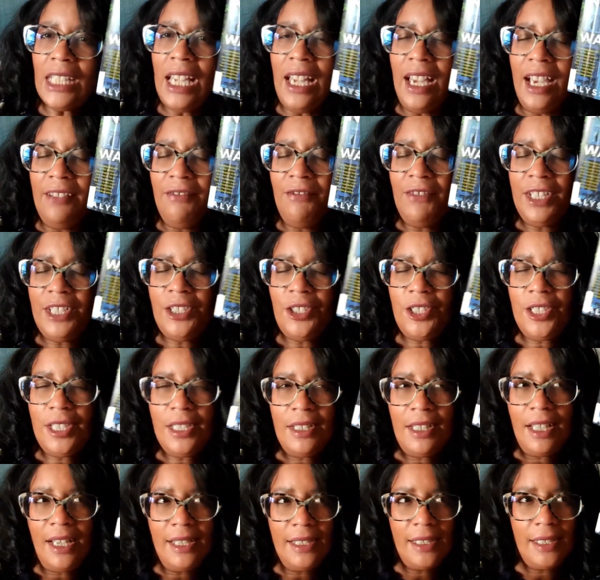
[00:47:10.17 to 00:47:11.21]
I finished
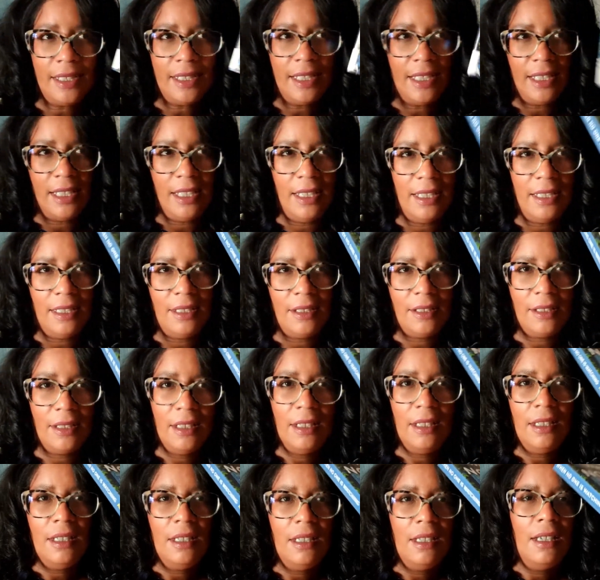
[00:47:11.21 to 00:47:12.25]
it last night,
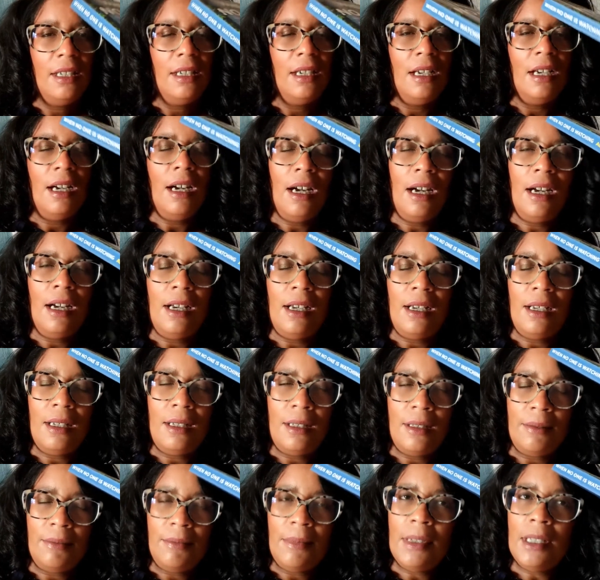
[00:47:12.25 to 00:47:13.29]

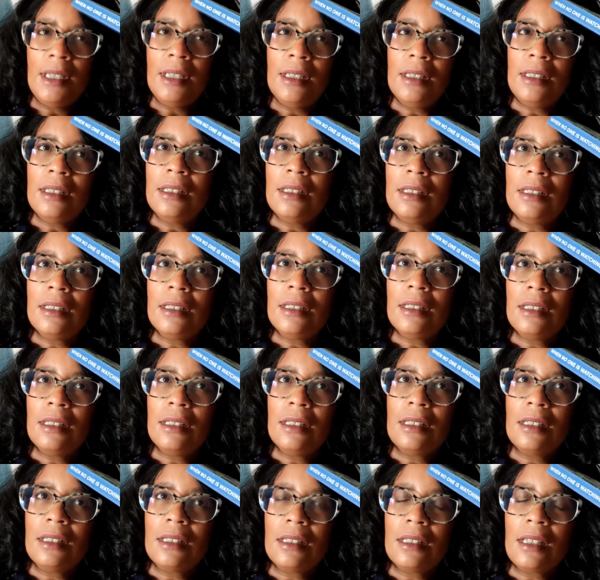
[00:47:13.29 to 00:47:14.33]
and
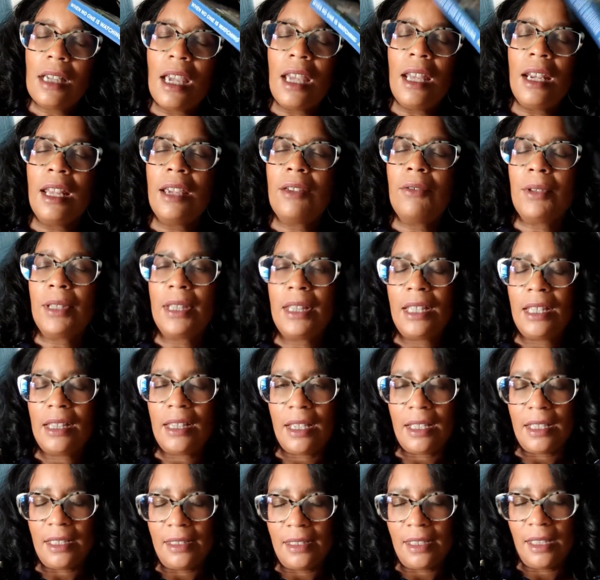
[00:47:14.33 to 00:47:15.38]
I really
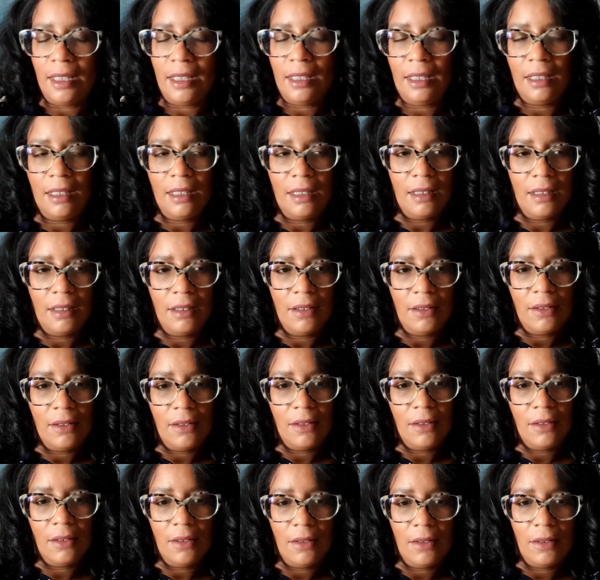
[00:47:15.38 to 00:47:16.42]
liked it.
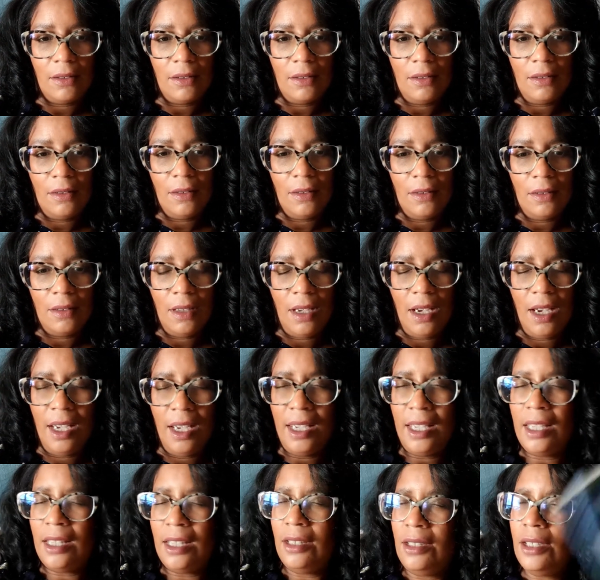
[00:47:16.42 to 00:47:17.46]

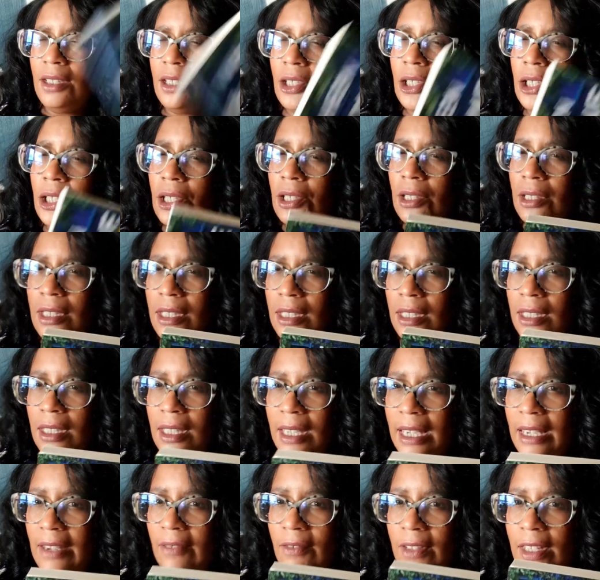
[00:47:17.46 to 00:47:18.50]
I initially
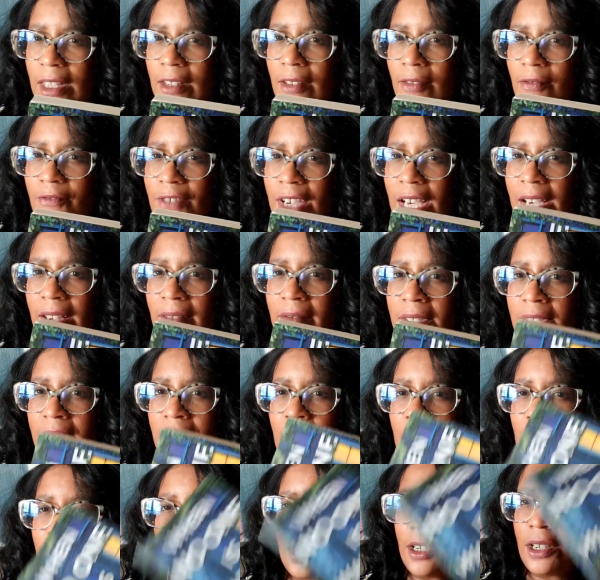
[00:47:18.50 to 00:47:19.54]
gave it 5
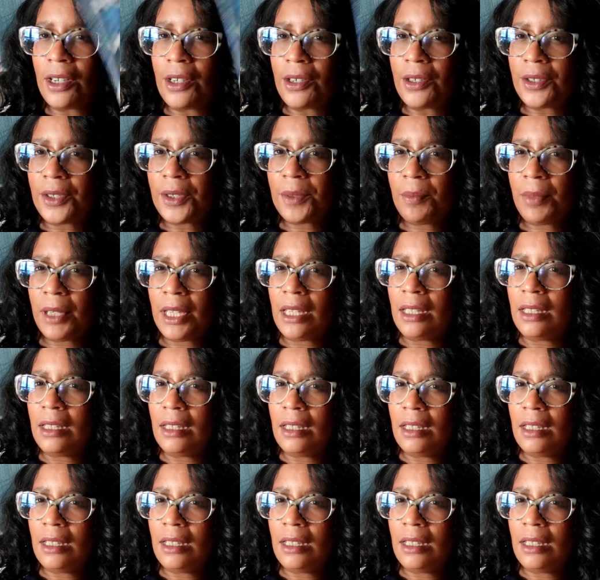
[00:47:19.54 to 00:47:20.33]
stars, but